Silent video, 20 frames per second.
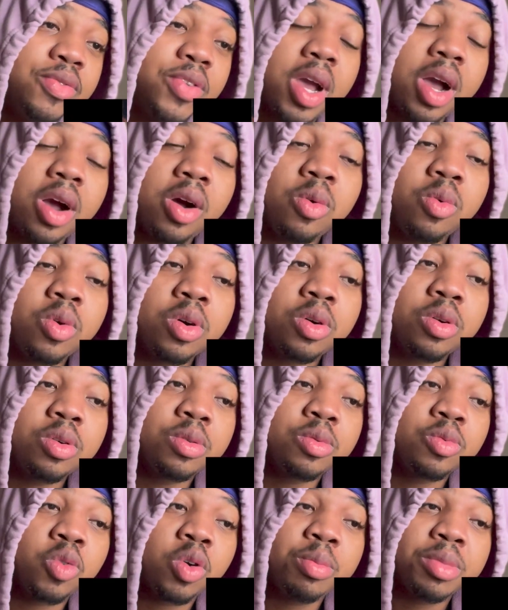y'all
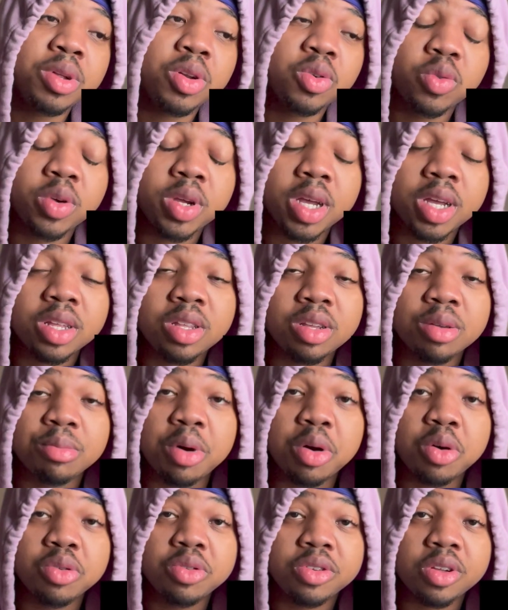want me to react to
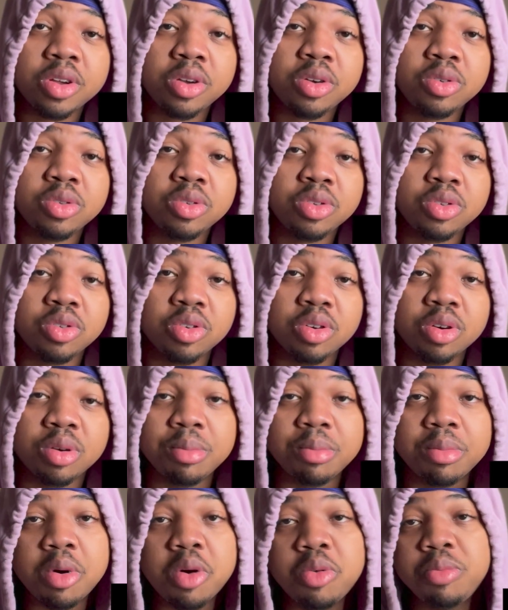more songs or
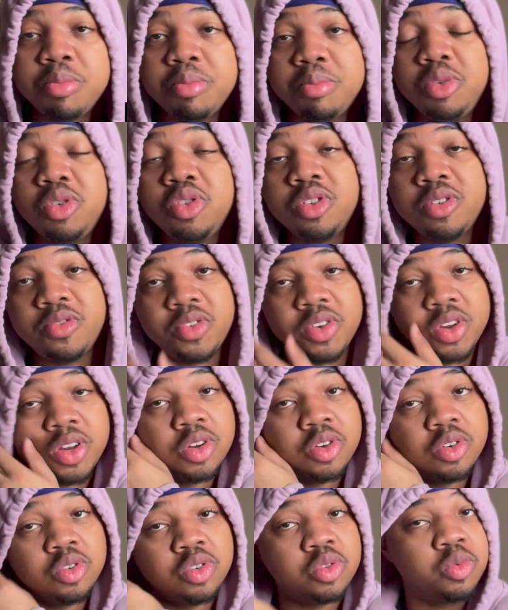more music videos